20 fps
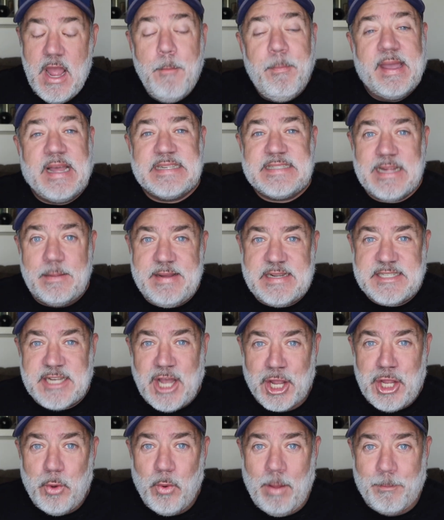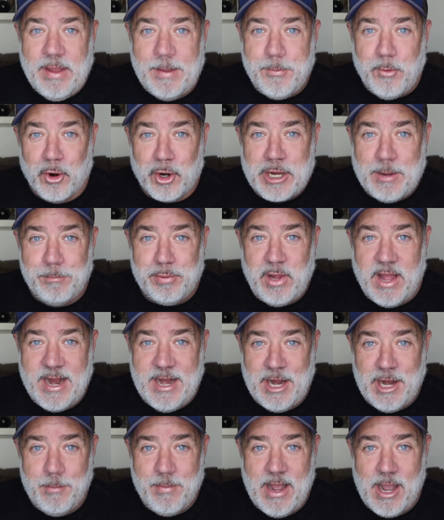Because let me tell you what people are
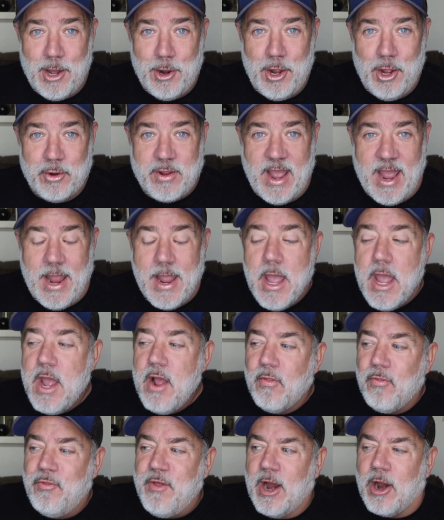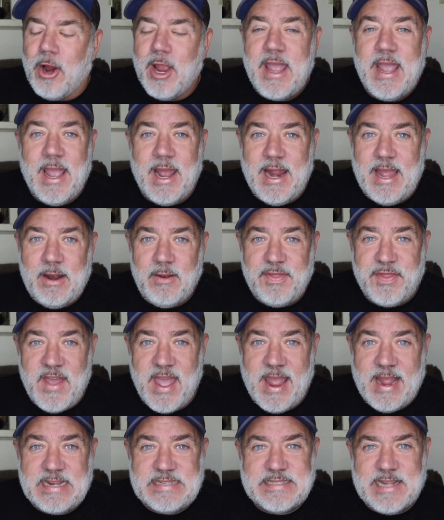complaining about, okay? They're hitting
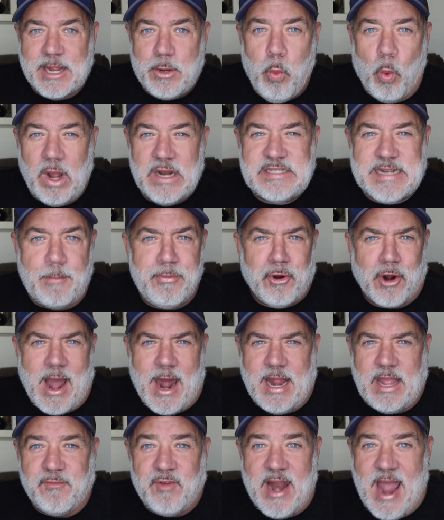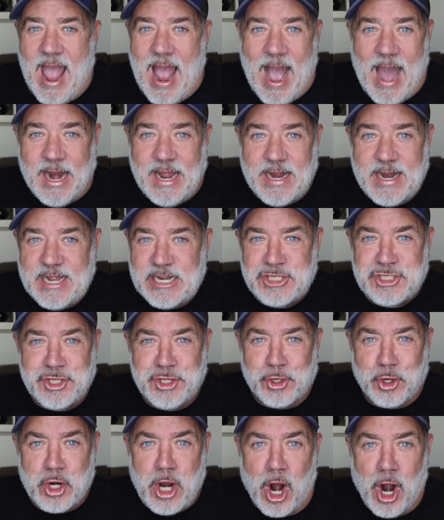things like one time, they're not even adding it to
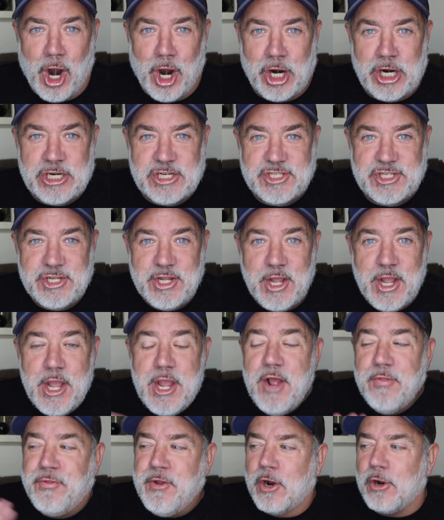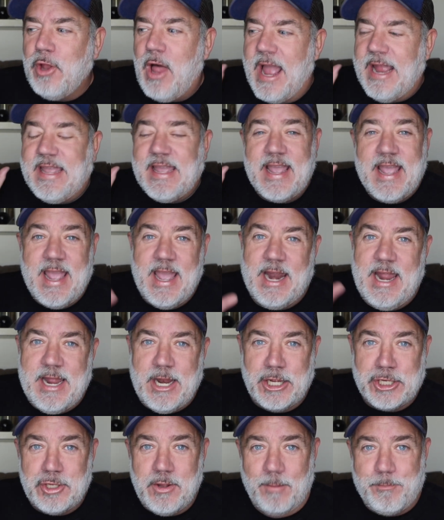their cart. They're like hitting
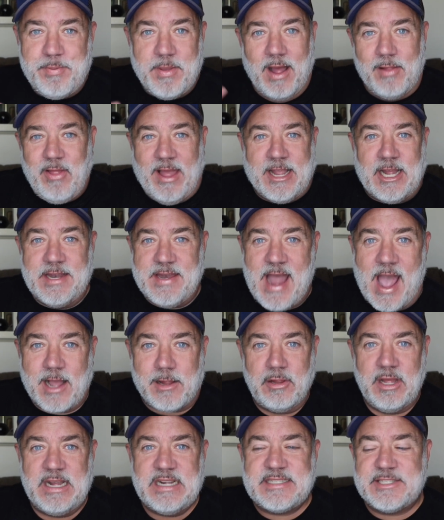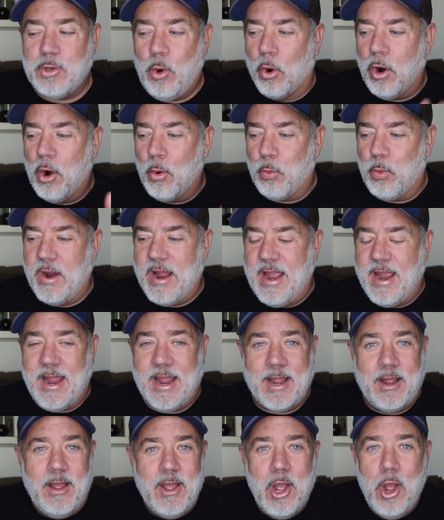a, a like a necklace or a
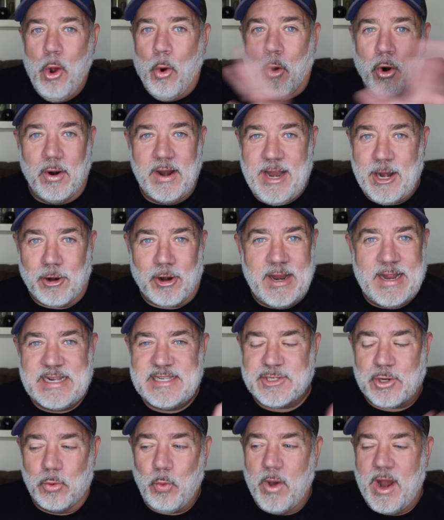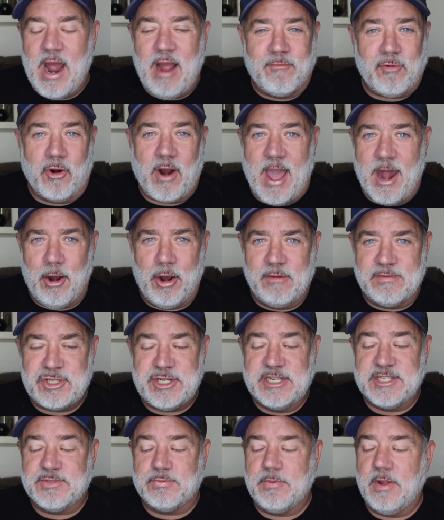ring or earrings or whatever. I don't know if
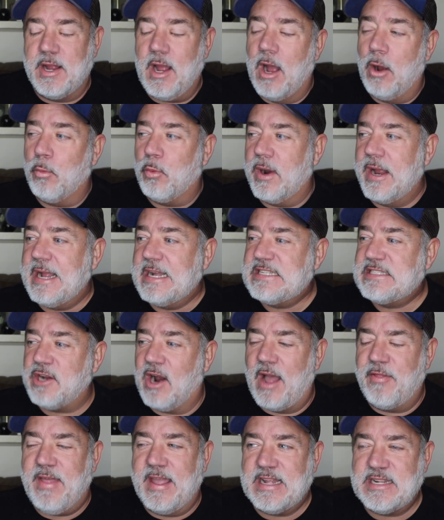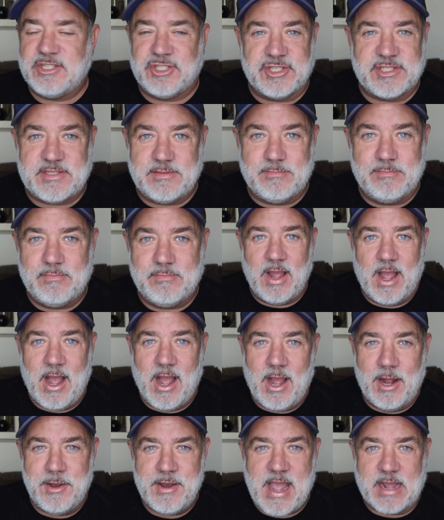she has uh, rings. I think it's just
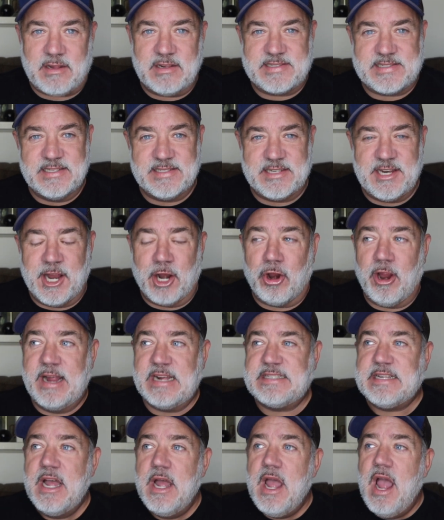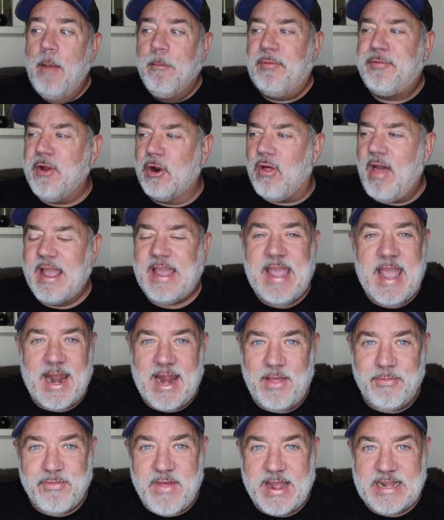uh, necklaces and earrings. But they're like
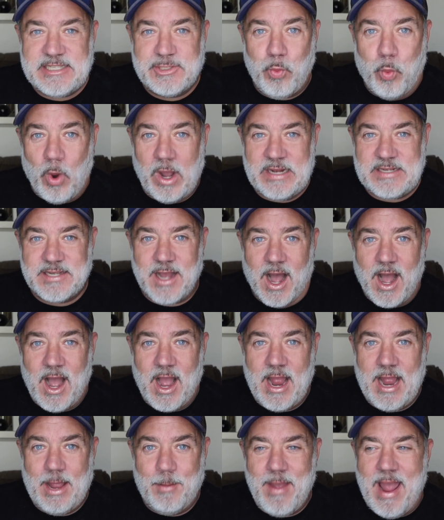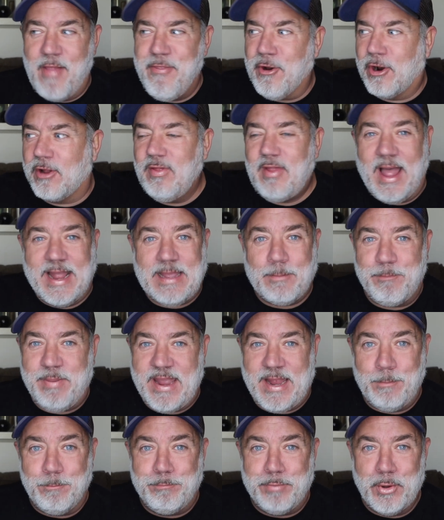hitting things one time and they're like
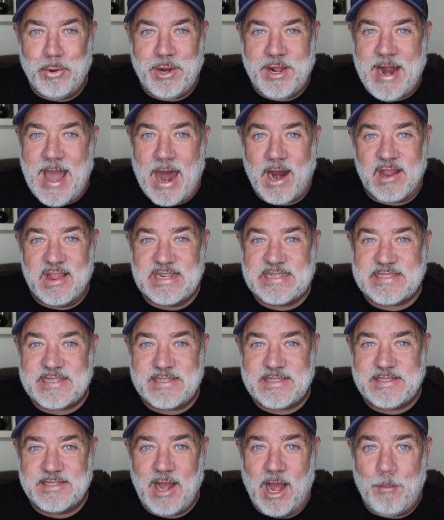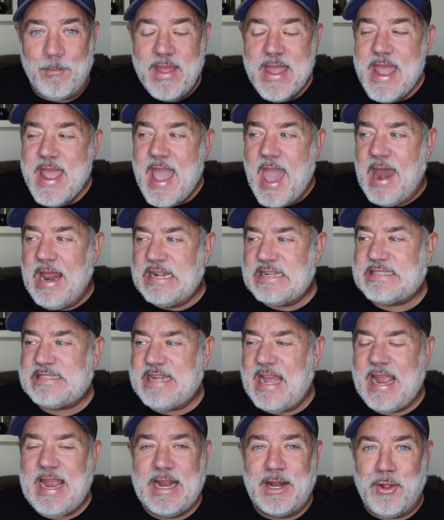being booted out of the system. And it's
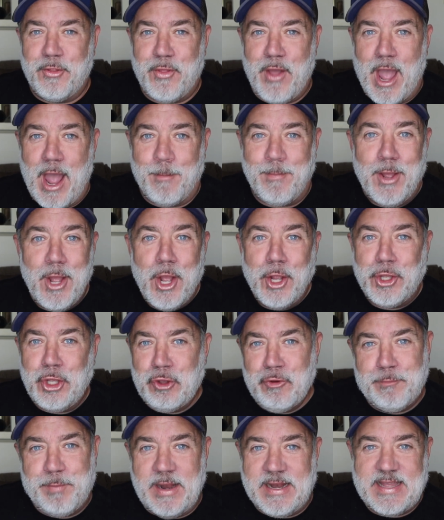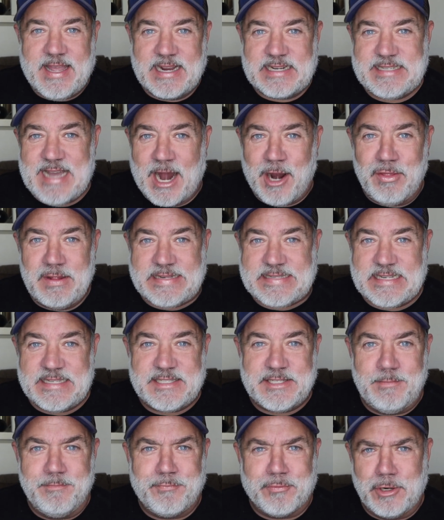saying to them, you've been kicked out of the
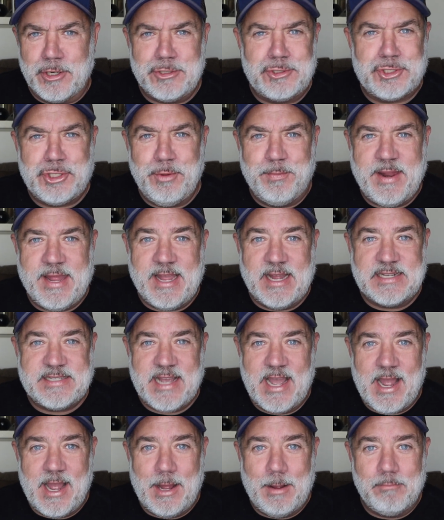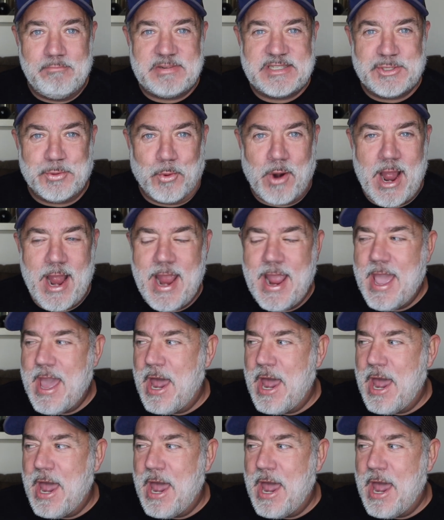system for too many attempts, right?